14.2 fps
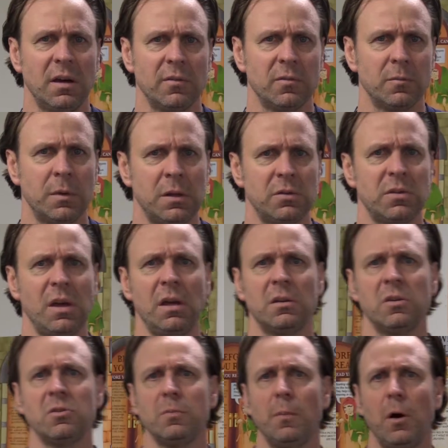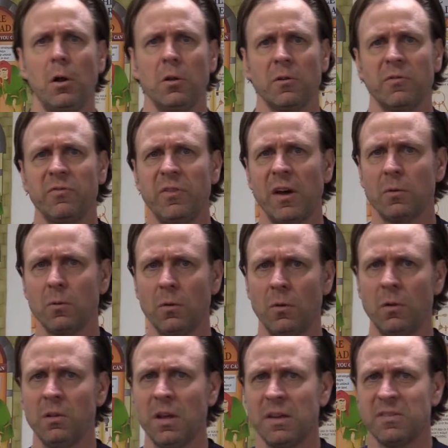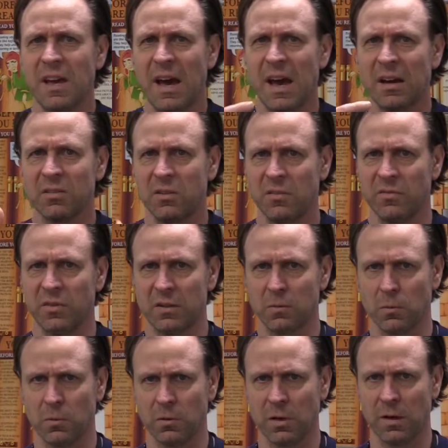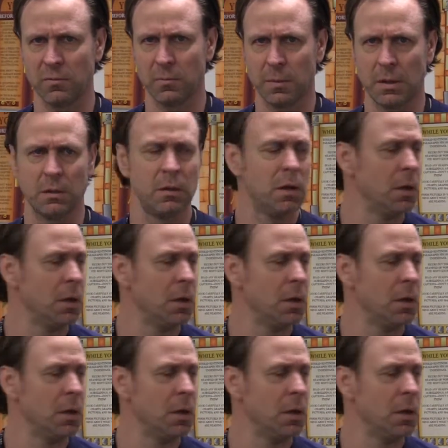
governments and a smaller federal, less active federal government.